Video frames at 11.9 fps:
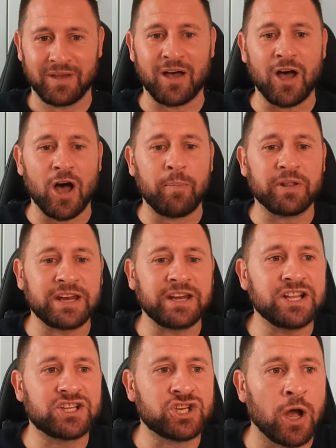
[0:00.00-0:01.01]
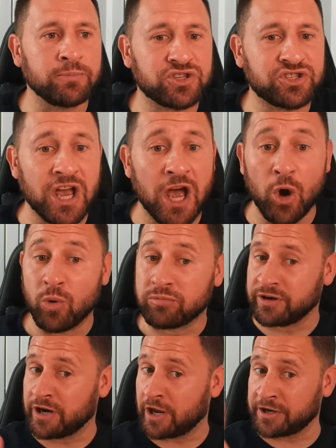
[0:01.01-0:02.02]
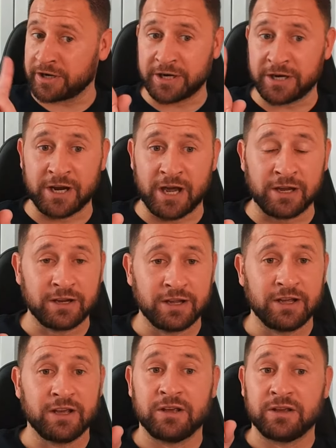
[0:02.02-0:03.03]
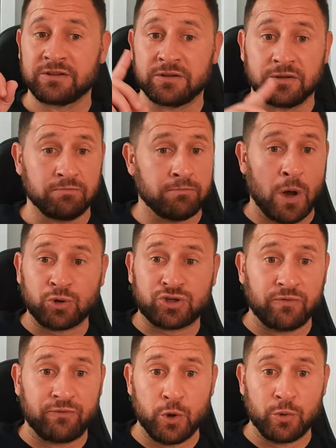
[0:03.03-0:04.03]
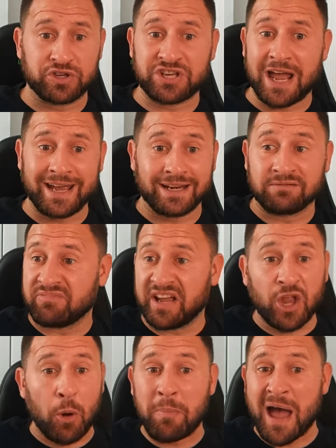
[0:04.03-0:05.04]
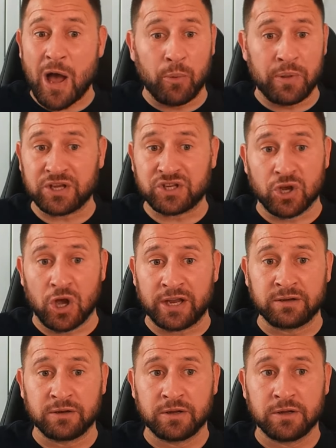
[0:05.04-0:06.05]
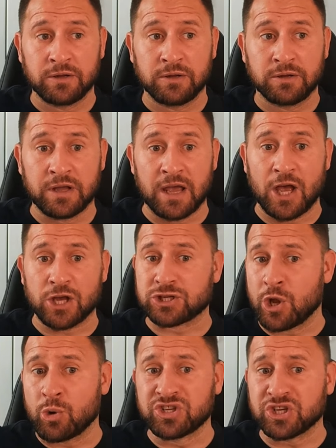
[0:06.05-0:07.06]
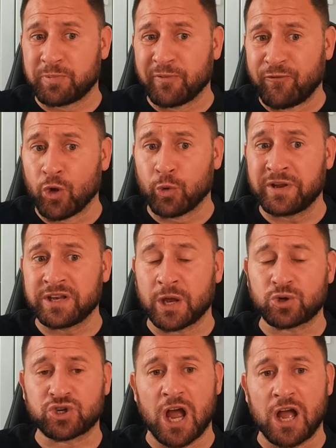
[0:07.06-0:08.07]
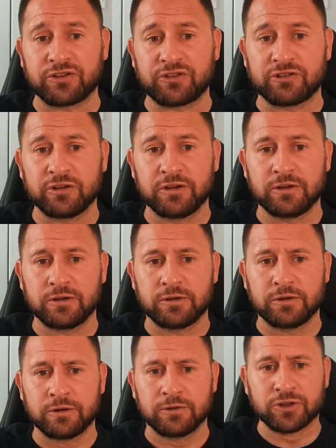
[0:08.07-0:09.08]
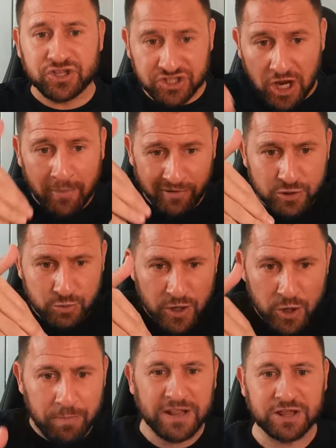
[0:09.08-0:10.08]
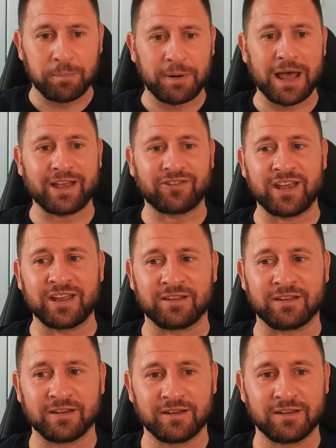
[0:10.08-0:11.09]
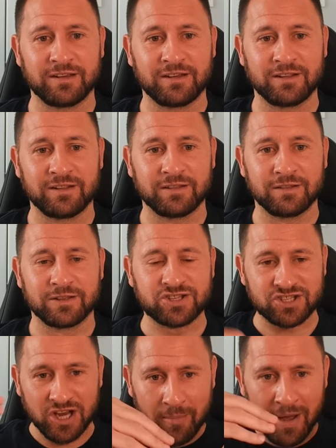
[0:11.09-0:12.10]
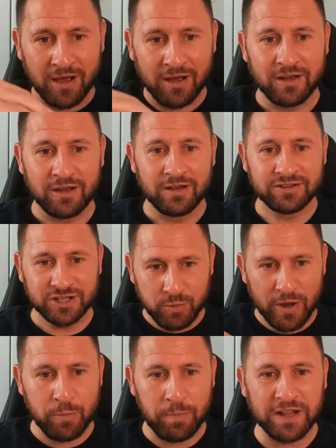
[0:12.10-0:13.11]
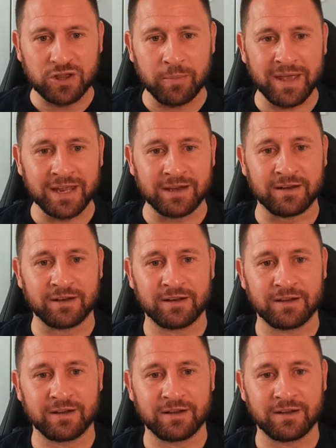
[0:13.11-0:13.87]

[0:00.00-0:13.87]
Oh, but they need time to settle. No. Most of you are saying, it don't matter when they sign. Yeah, as long as it's before the window shuts. The summer is when you bed the players in. The summer. This is where you bed them in.